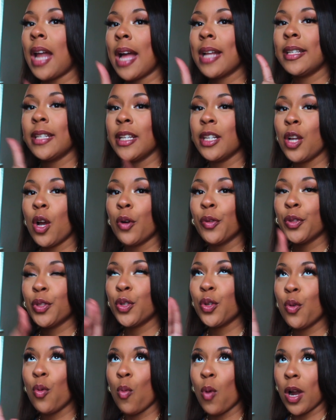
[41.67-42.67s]
I did go
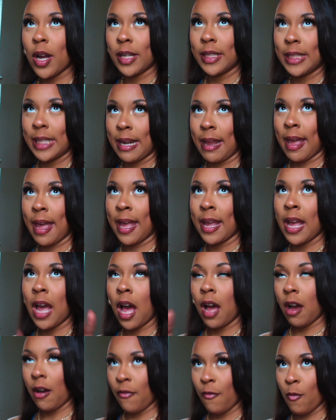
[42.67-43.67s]
to work today,
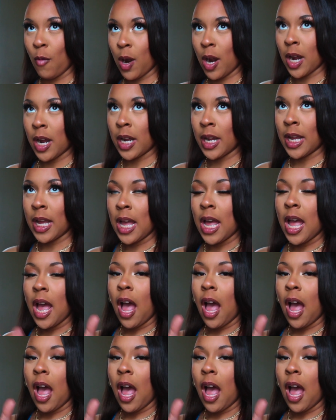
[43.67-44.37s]
got off work.